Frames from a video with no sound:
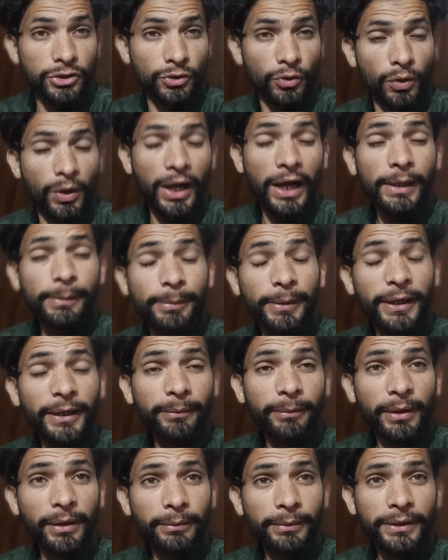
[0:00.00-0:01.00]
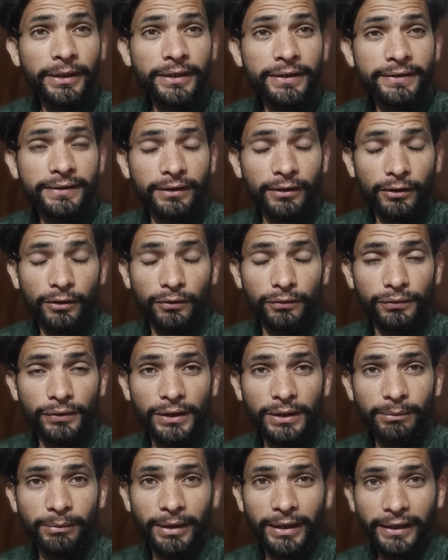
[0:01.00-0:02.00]
So iPad Babies of
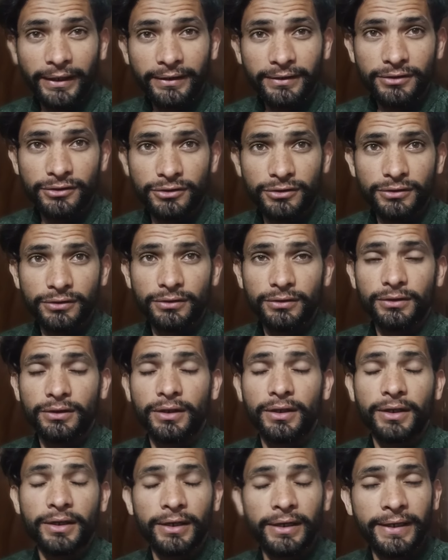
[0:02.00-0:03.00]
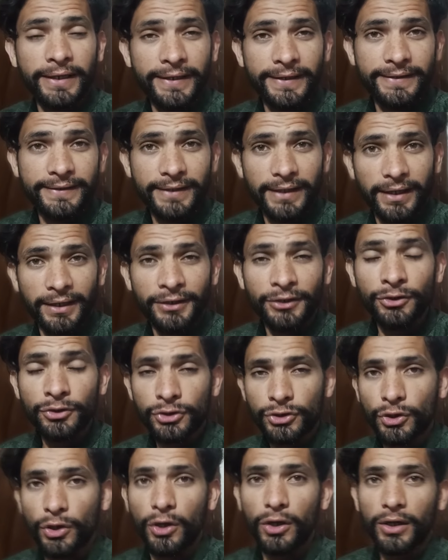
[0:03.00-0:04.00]
Funny Mike's release a
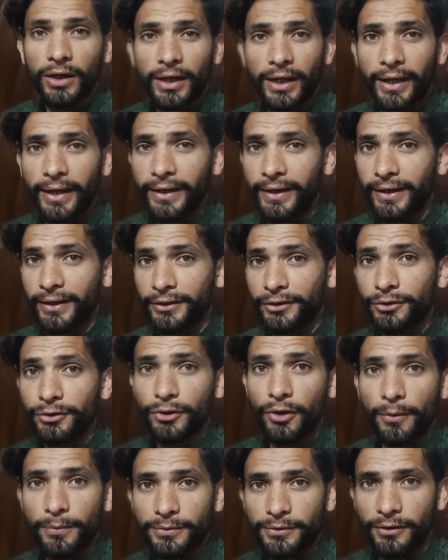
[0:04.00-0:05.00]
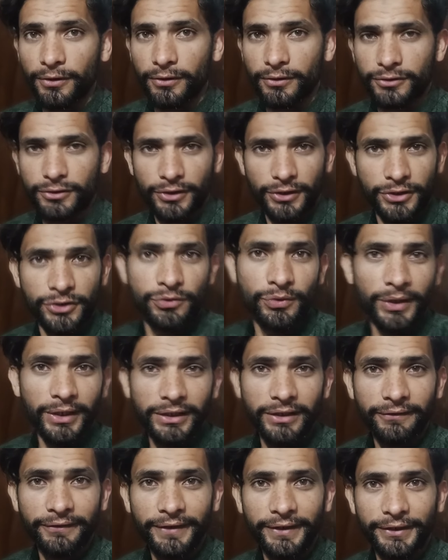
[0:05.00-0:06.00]
new song and a new rap song. So
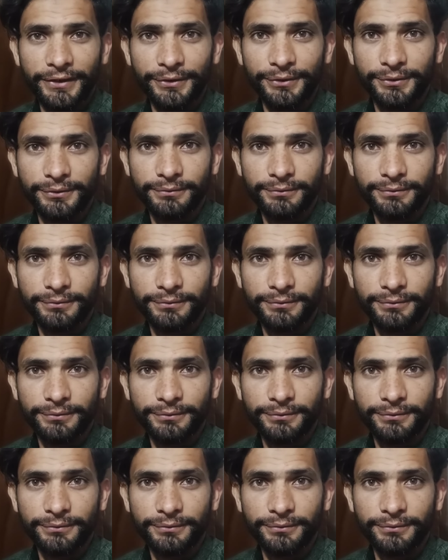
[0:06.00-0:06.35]
enjoy the video.